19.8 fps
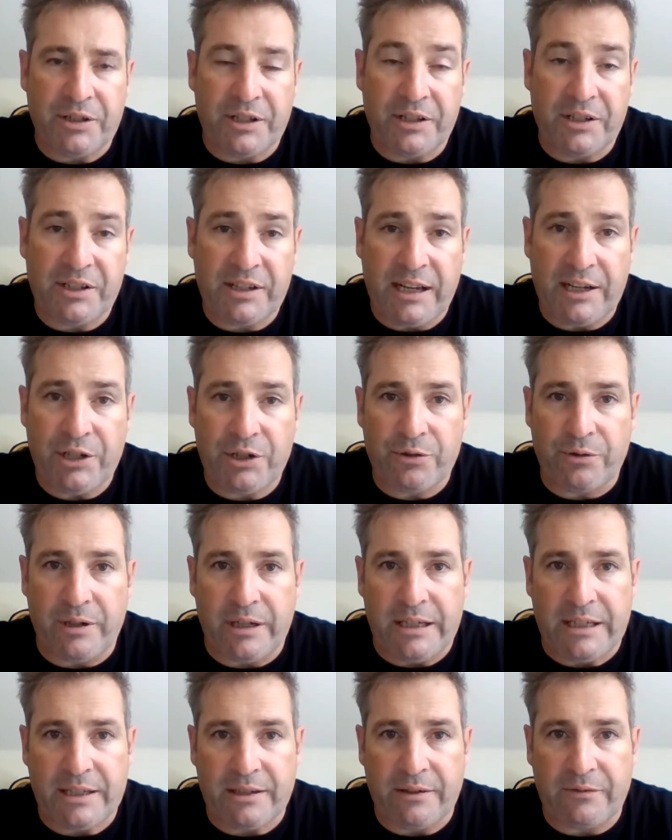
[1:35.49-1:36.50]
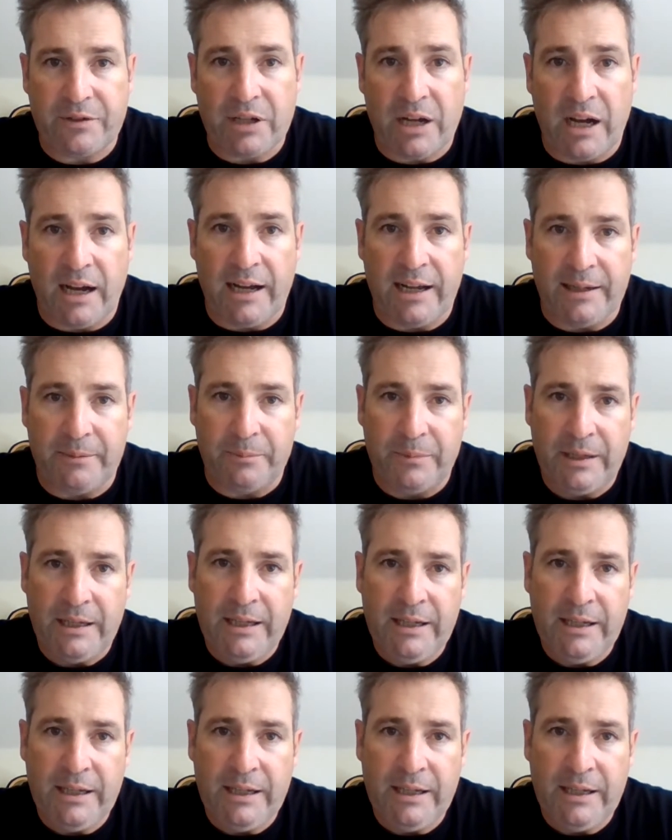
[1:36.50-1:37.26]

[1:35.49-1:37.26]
and centuries of time,